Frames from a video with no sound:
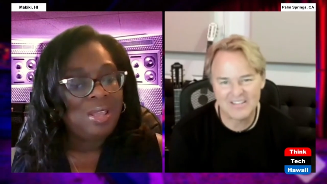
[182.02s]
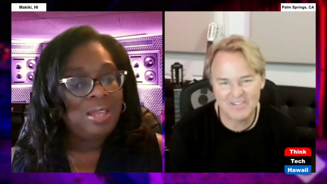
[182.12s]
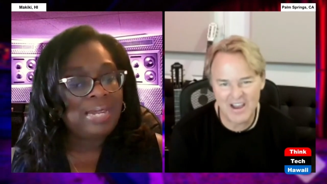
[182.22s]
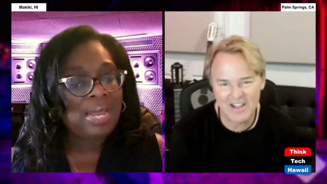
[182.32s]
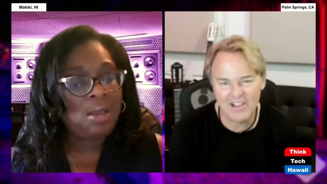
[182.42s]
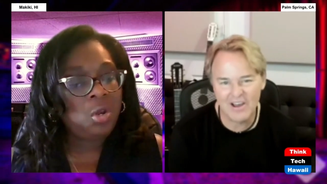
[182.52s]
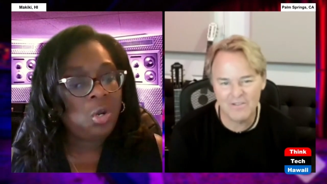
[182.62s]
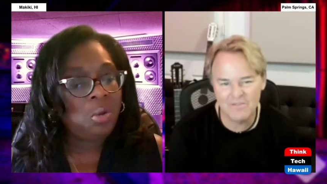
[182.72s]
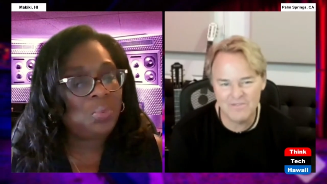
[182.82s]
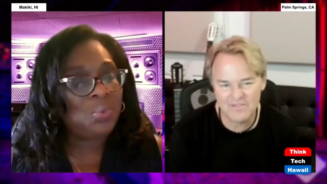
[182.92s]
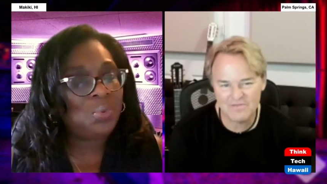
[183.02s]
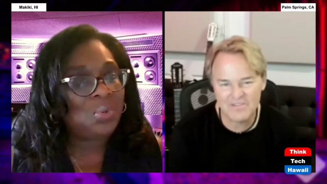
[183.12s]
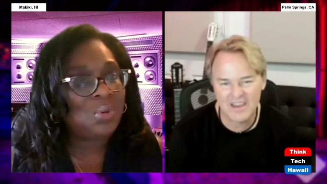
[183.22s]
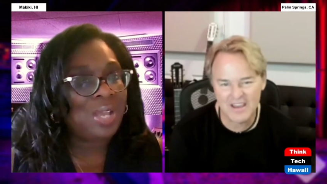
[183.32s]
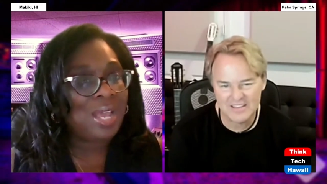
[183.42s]
Speaker 1: So I now, love,
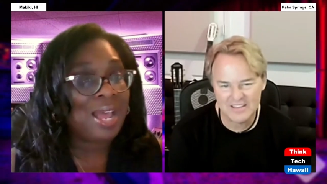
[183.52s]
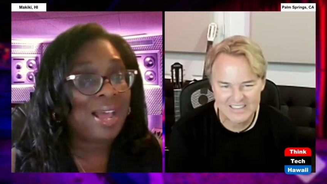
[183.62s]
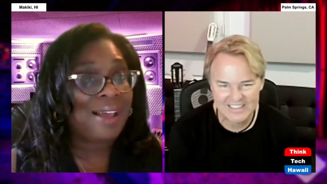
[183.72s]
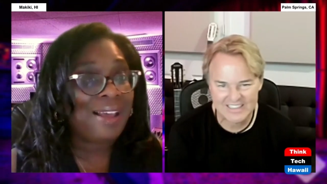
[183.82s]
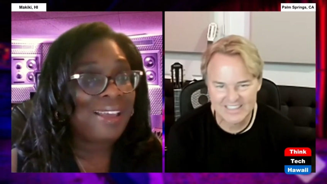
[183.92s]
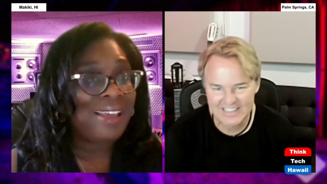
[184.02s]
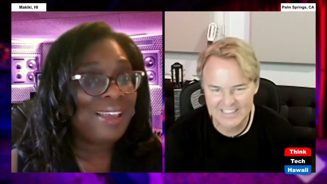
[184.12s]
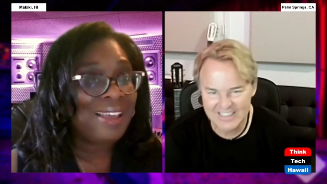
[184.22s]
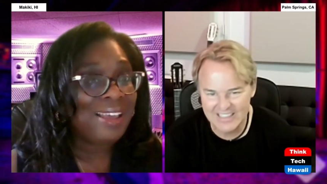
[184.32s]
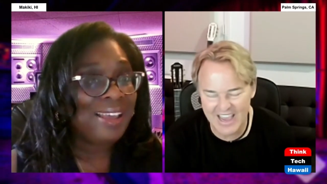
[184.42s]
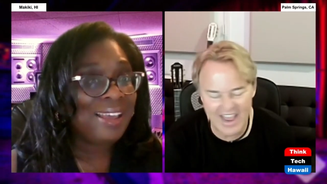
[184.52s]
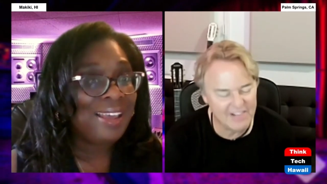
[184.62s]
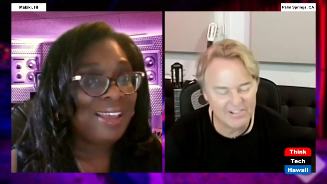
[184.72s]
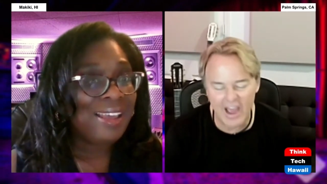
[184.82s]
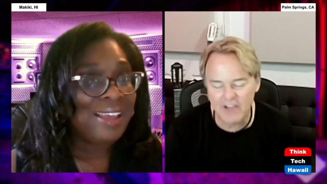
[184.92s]
yeah uh-huh. yeah
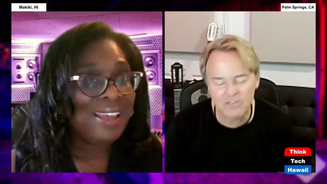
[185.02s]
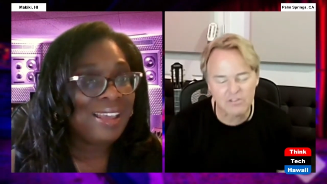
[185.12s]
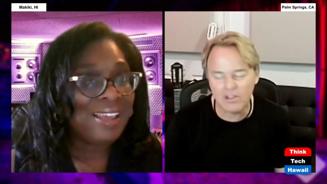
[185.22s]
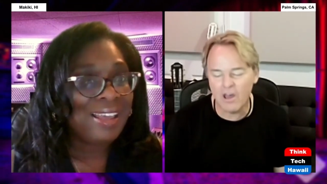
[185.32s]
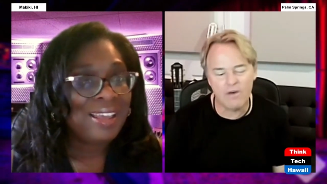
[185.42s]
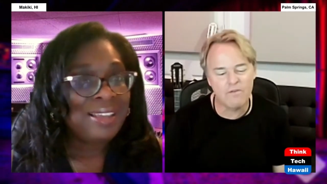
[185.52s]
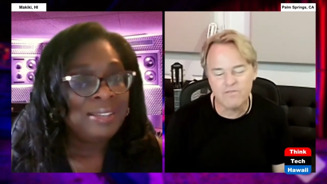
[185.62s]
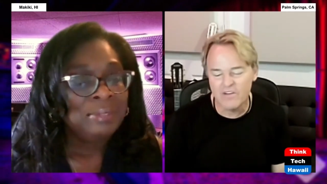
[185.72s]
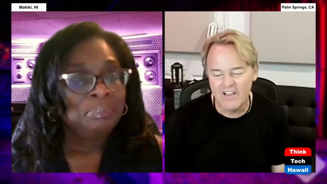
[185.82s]
I I just love